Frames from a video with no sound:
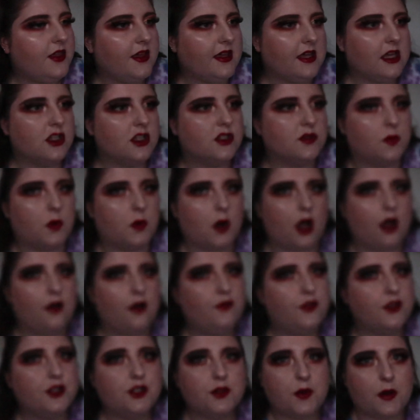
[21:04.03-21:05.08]
it's worth
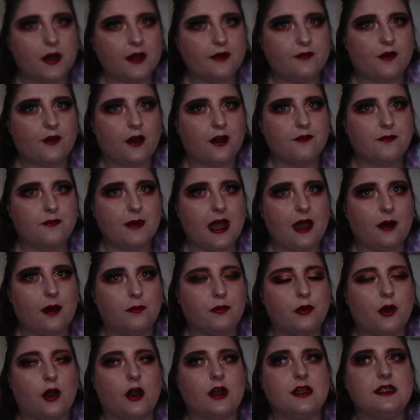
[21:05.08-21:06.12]
the £25
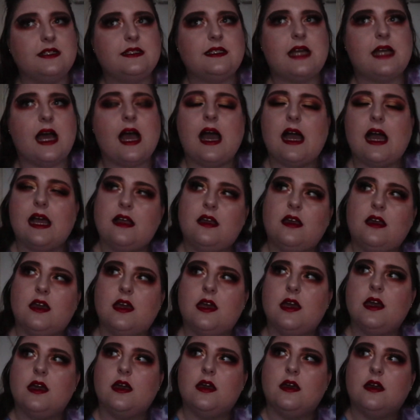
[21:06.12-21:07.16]
price tag?
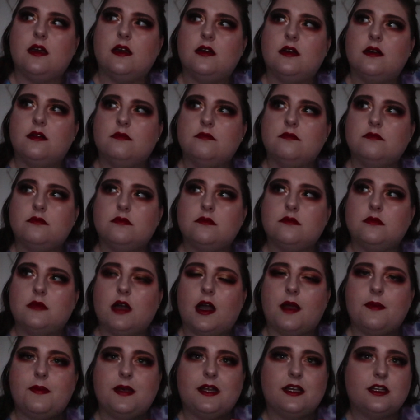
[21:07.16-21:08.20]
I
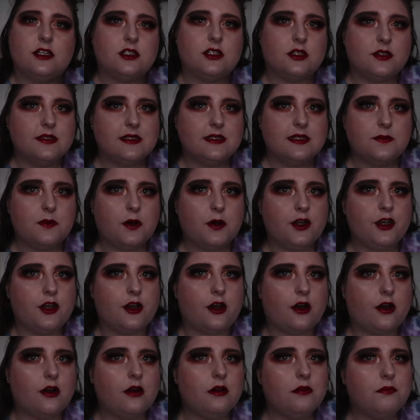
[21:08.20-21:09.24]
mean, I don't see why
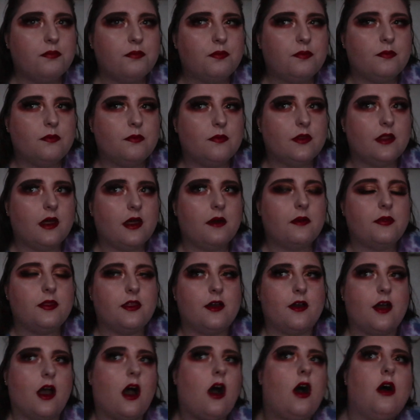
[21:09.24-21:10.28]
not. There
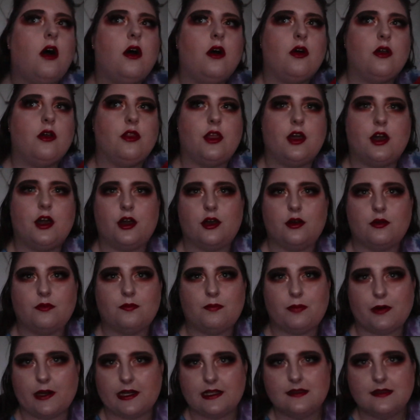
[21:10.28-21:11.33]
are other
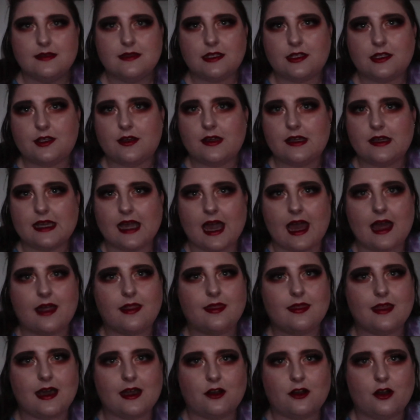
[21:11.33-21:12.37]
brands you can get
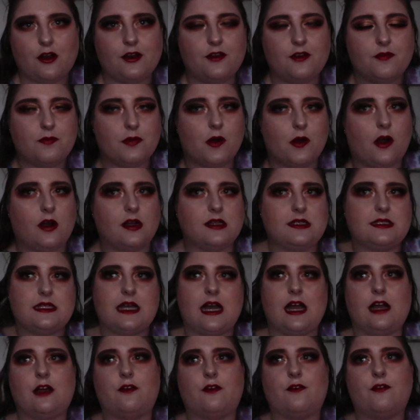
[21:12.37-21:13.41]
that kind of price
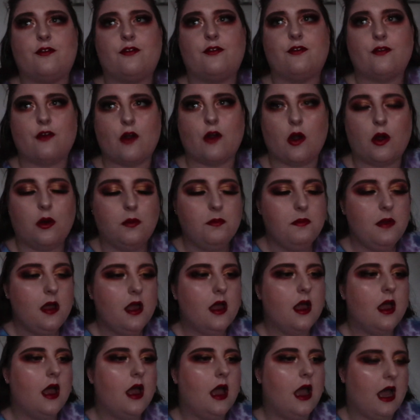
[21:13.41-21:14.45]
tag from.
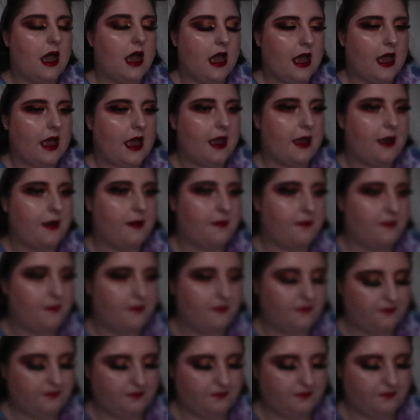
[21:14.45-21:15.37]
For